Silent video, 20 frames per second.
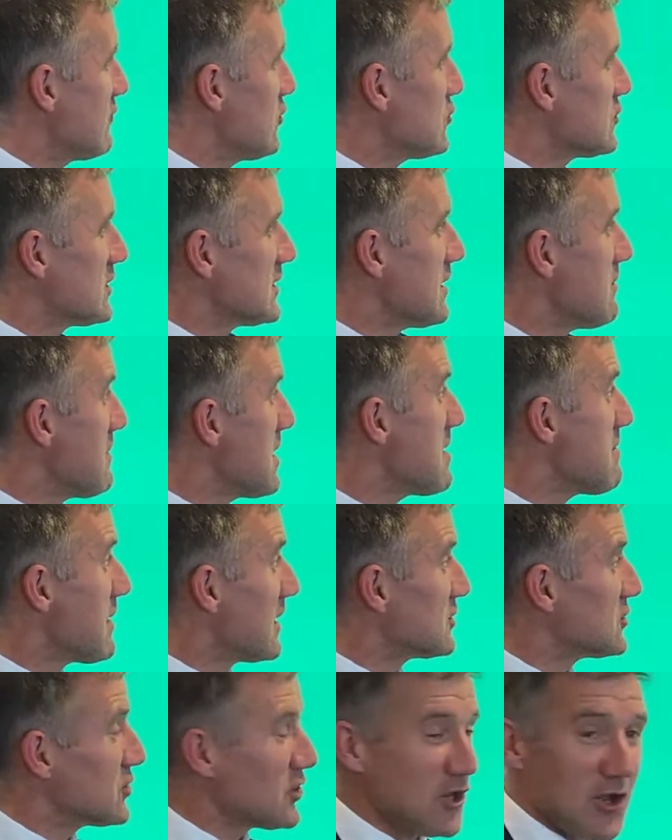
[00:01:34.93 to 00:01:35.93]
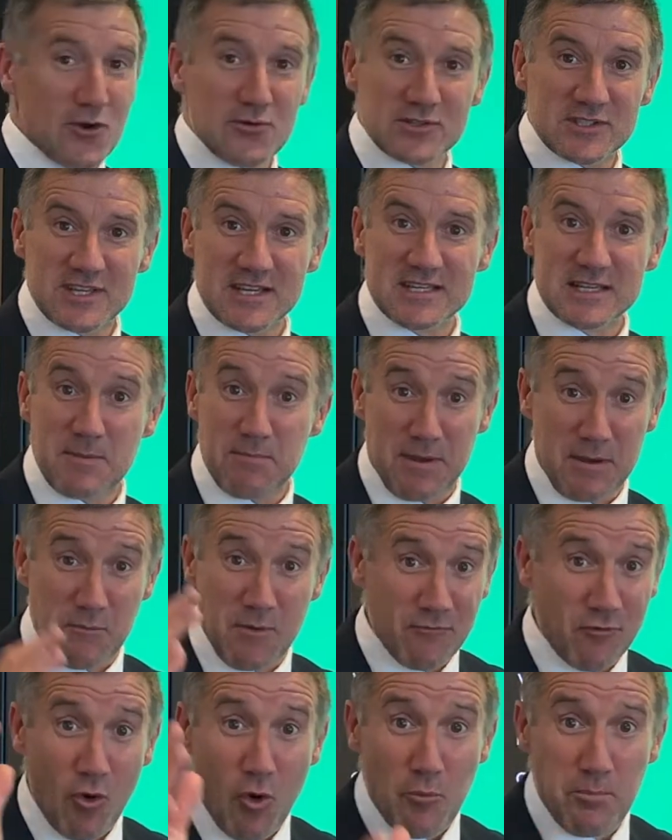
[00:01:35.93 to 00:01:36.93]
using the minibus to go and see Dippy. And
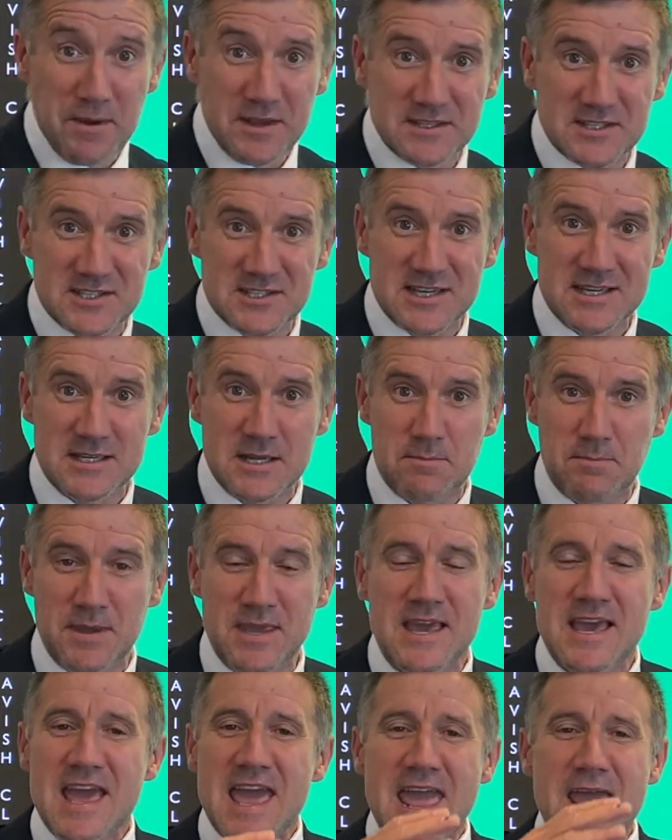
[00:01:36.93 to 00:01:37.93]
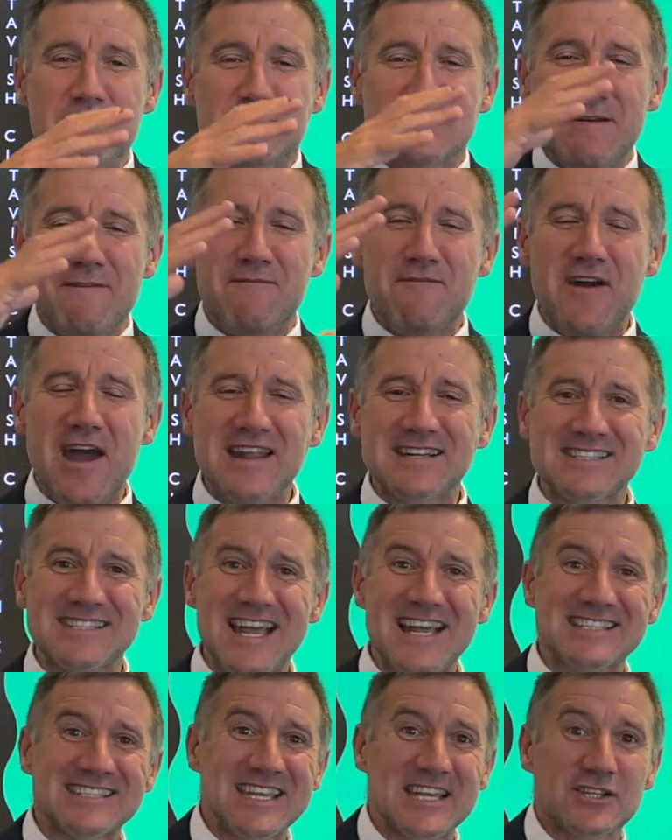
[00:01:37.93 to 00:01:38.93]
we've all been to see Dippy. It was a
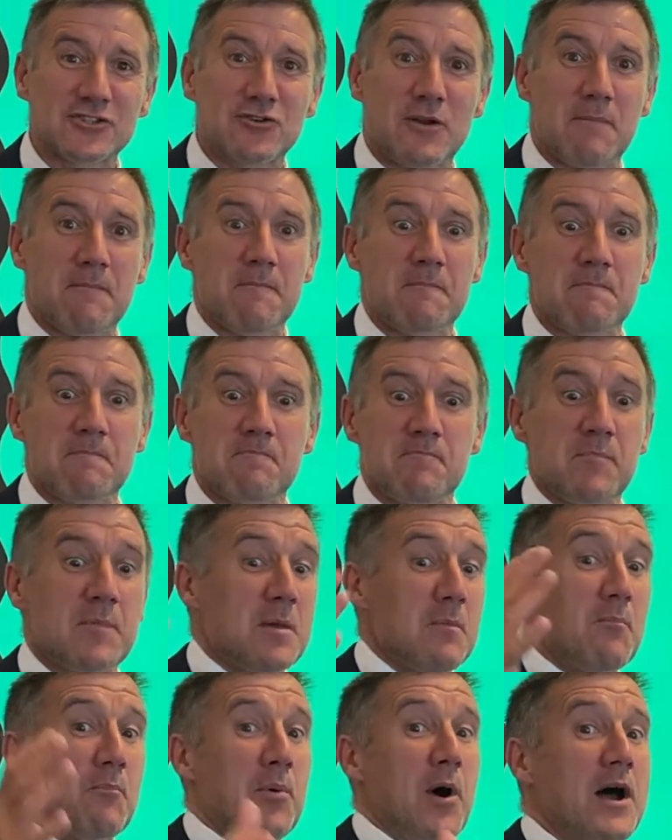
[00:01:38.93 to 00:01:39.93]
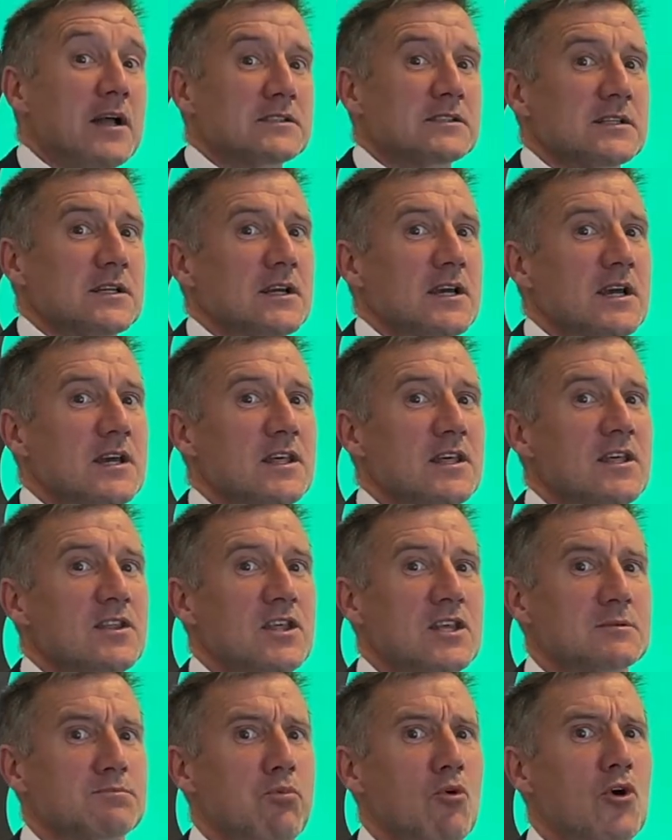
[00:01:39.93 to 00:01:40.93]
fantastic trip. But
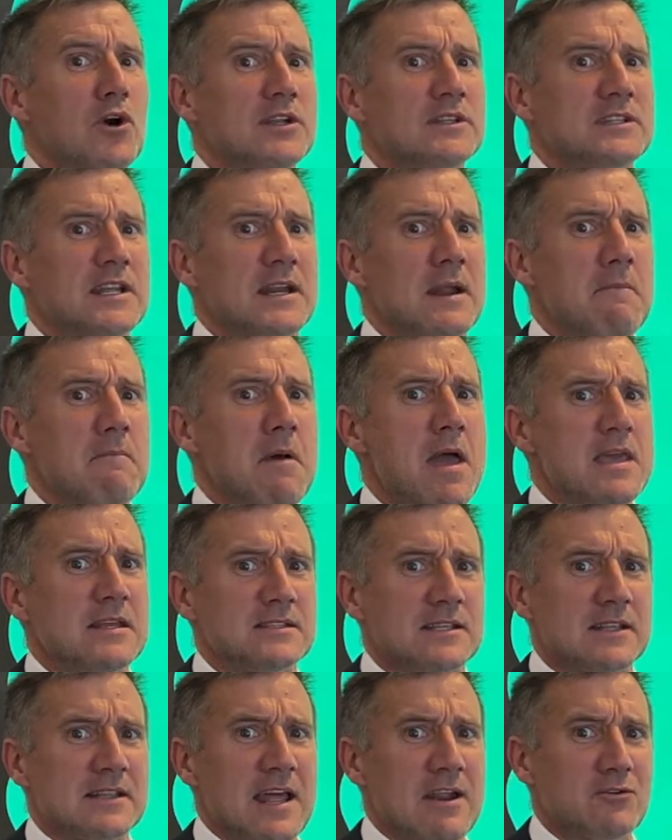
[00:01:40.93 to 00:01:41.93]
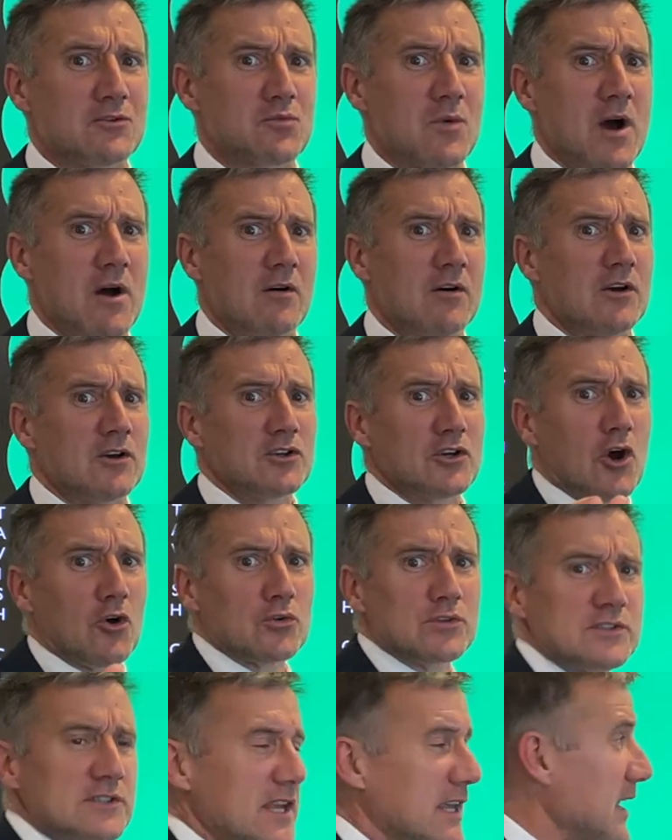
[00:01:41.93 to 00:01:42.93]
this boy did amazing there as well.
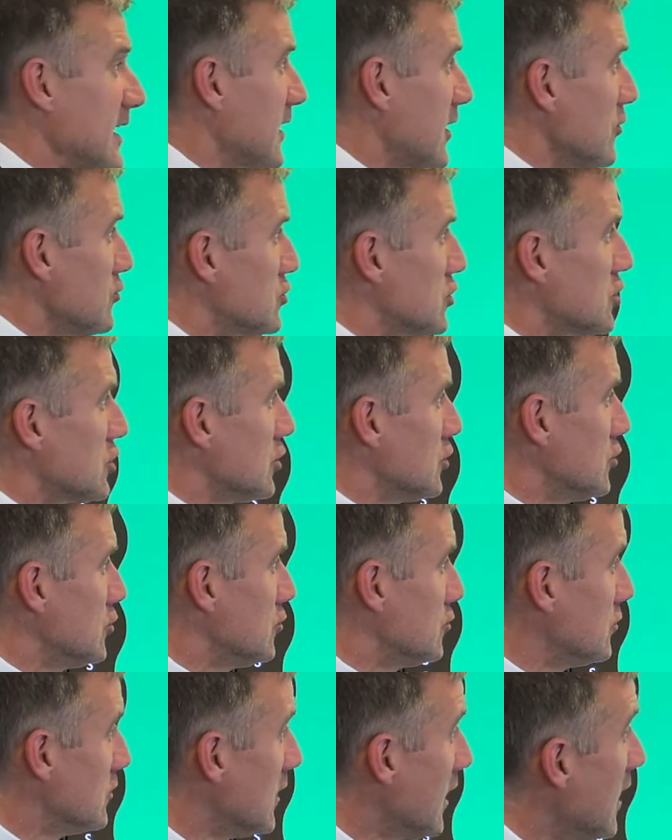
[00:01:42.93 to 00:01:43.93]
Golden ticket goes to